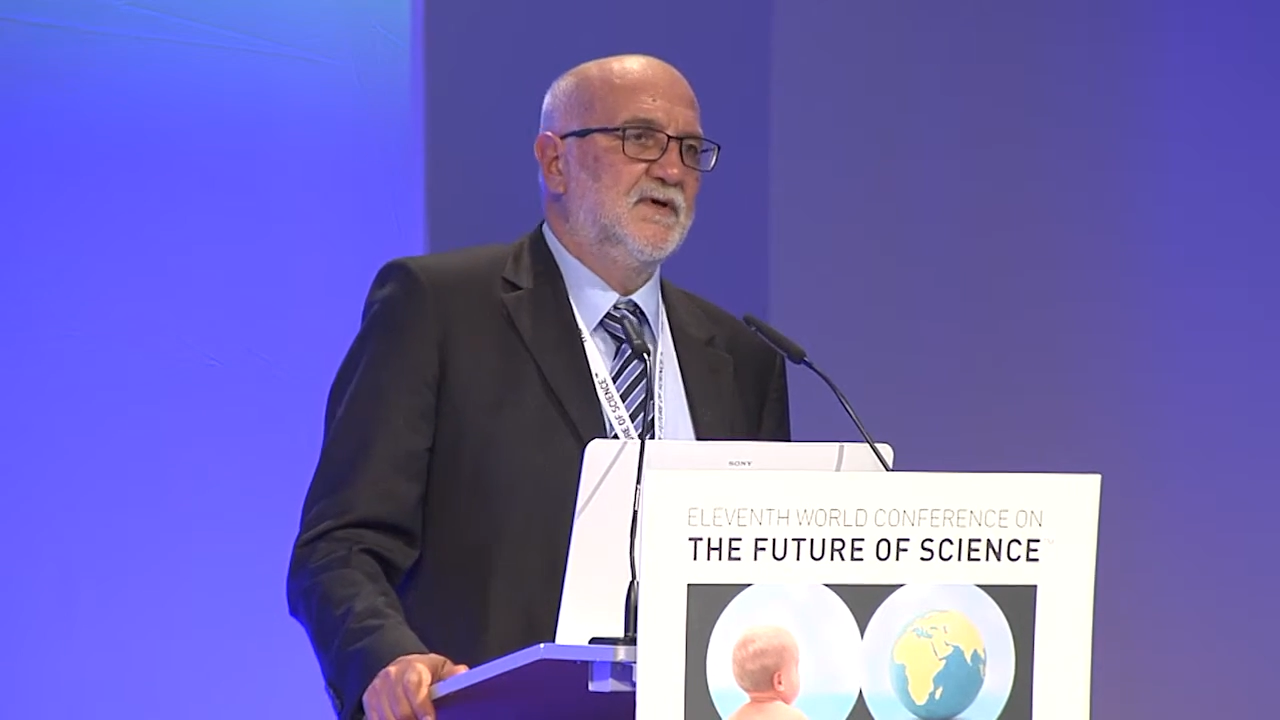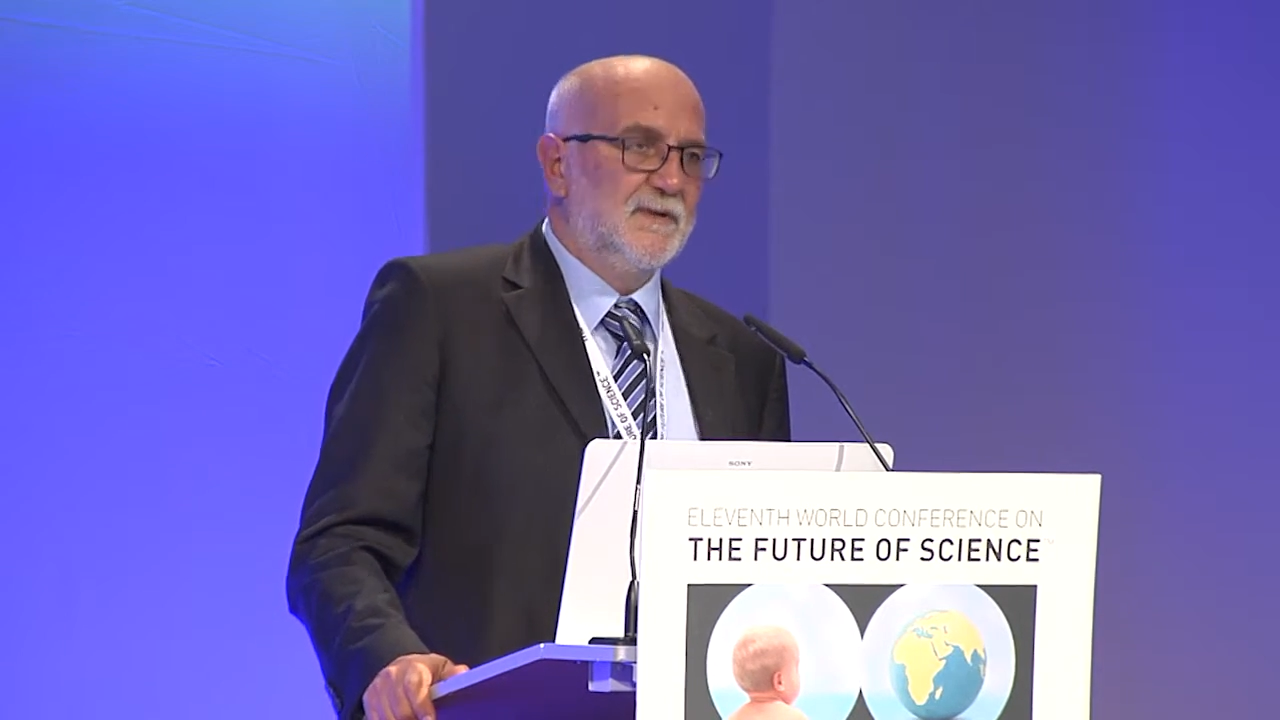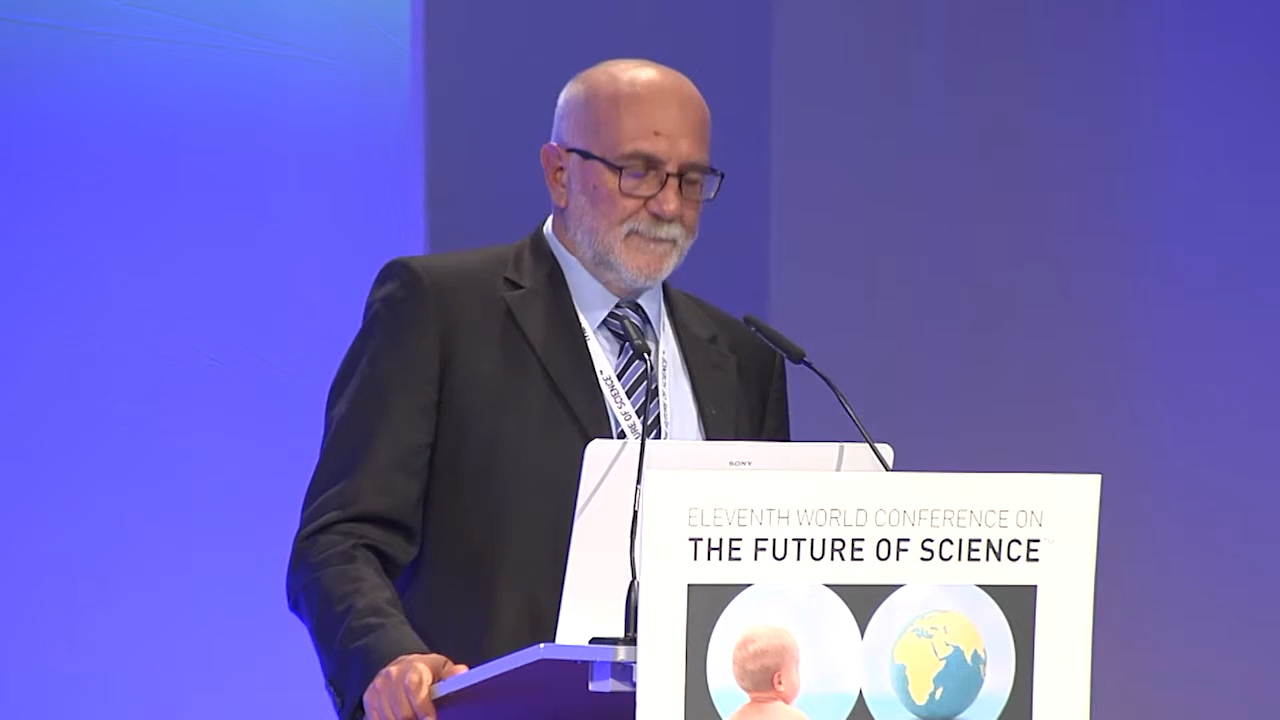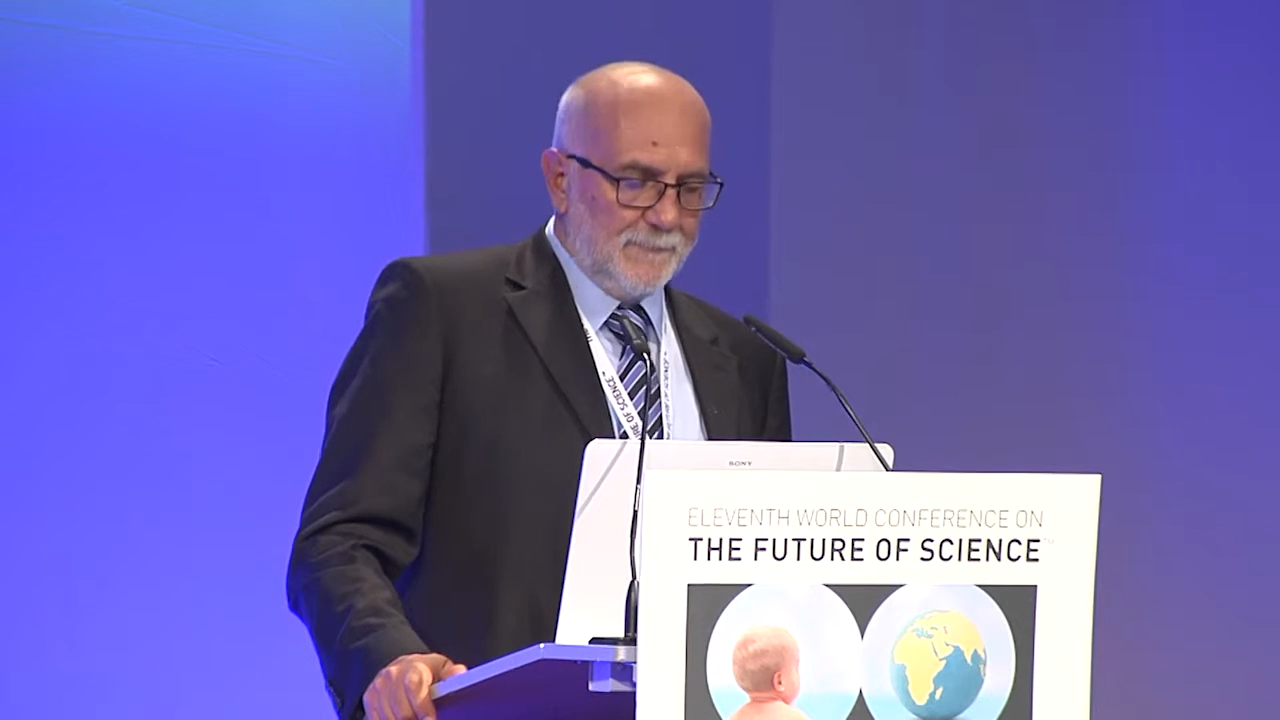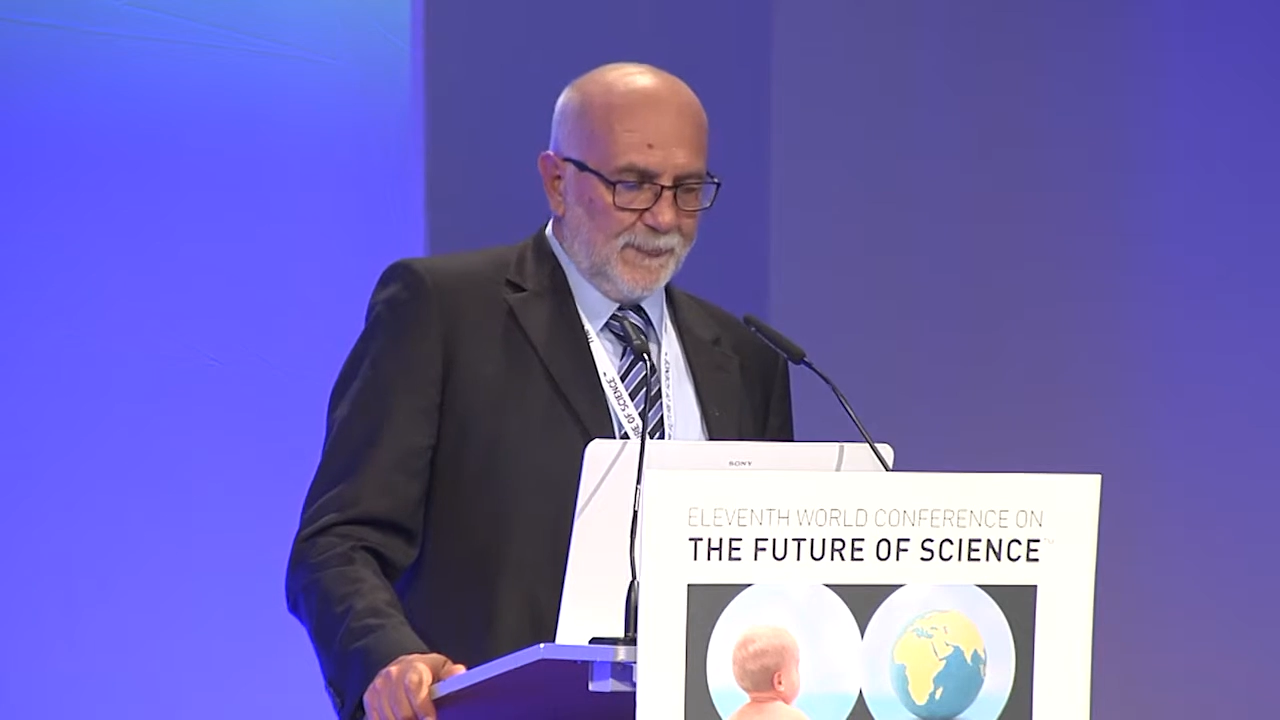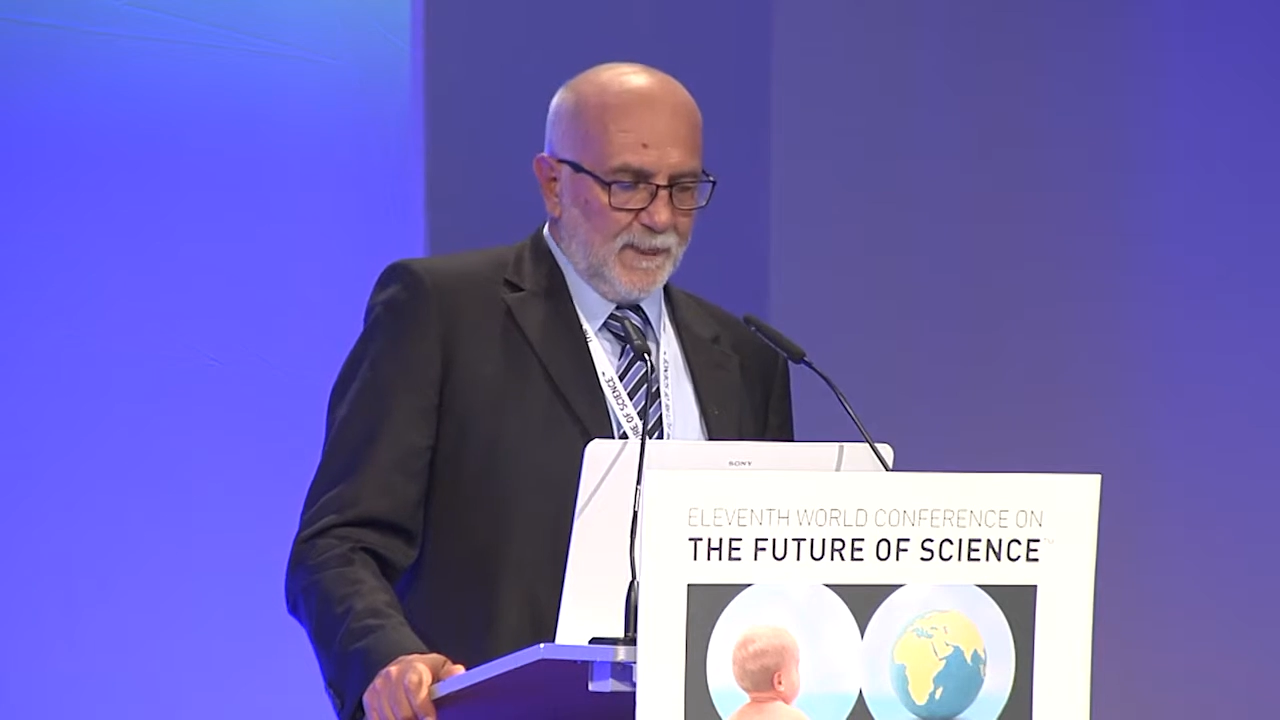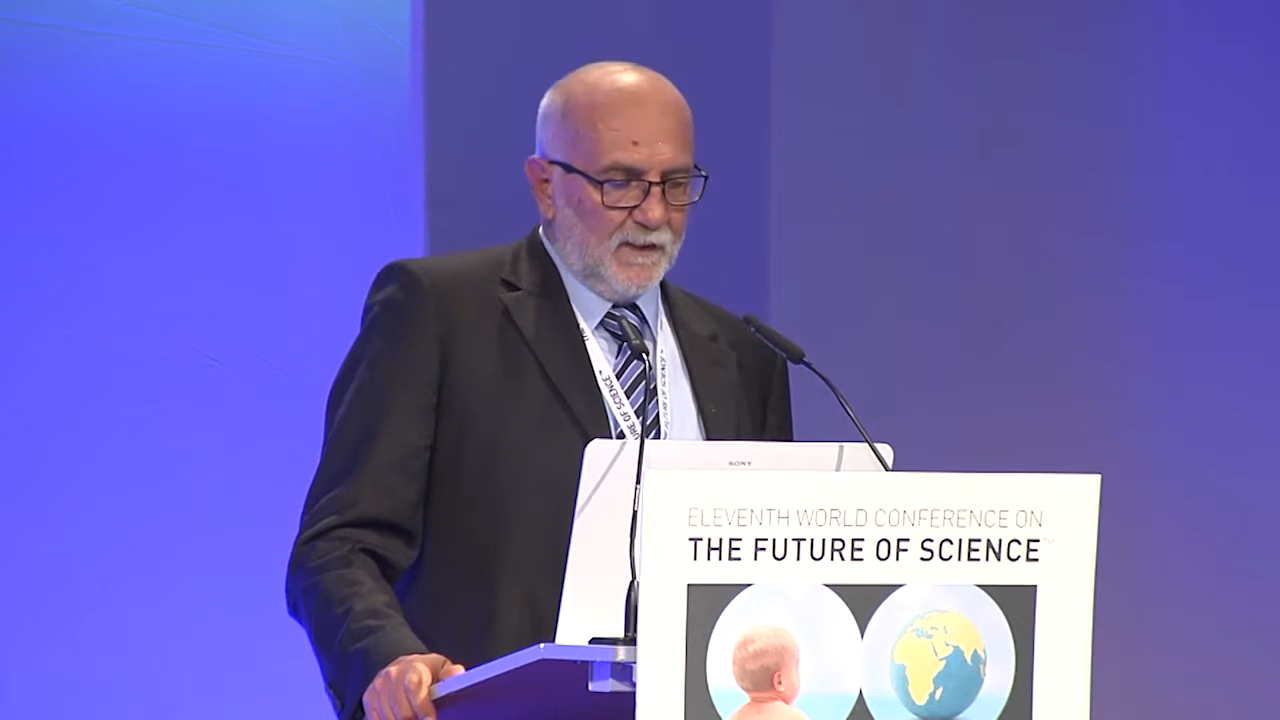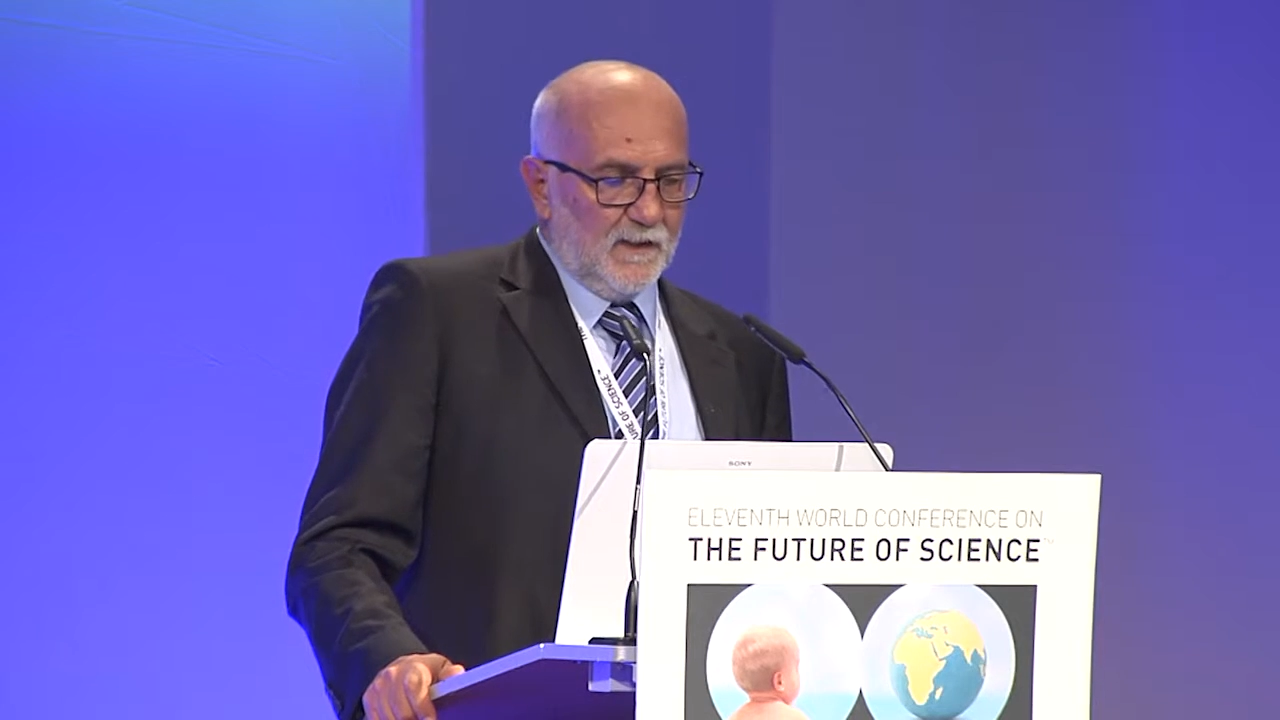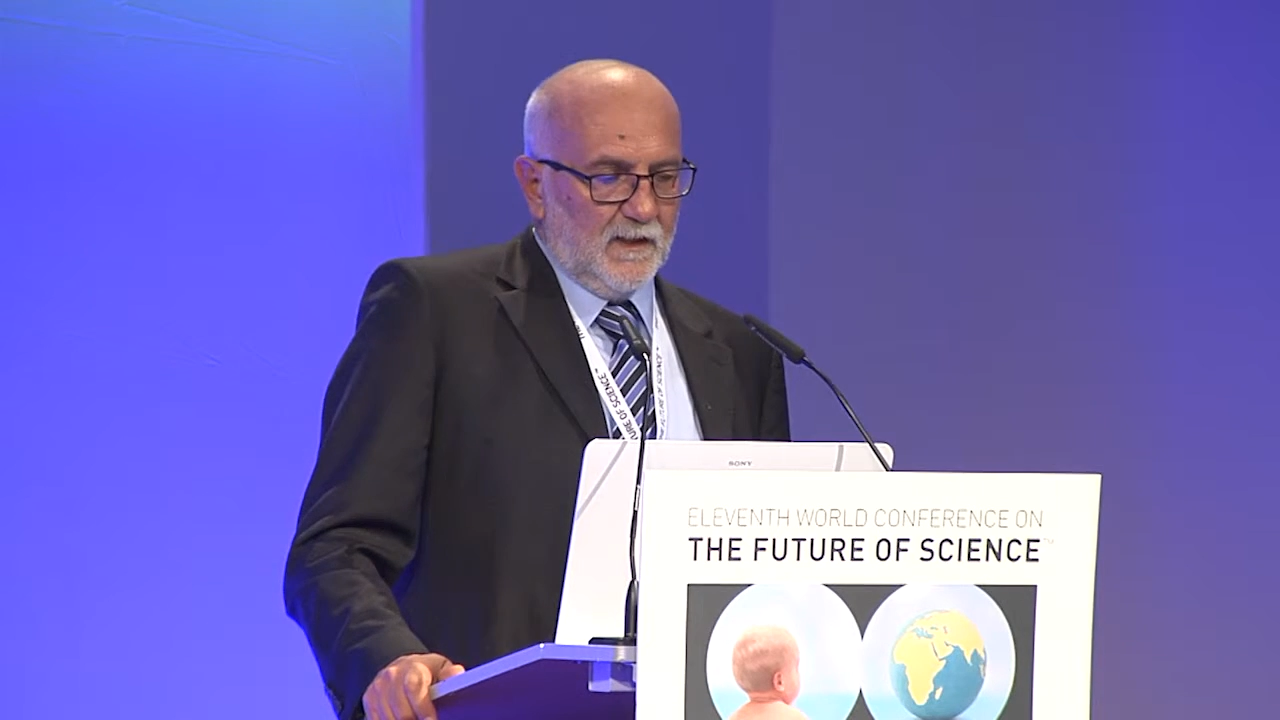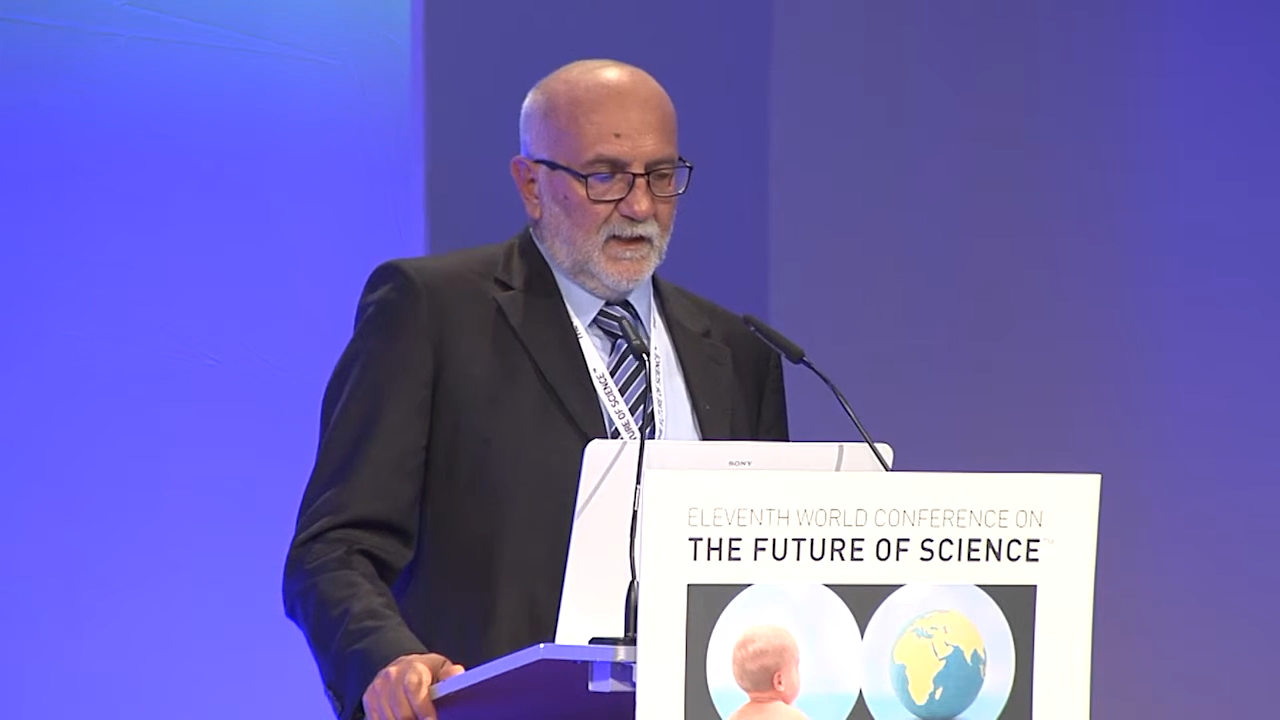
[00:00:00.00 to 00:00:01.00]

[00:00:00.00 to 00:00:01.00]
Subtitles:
have been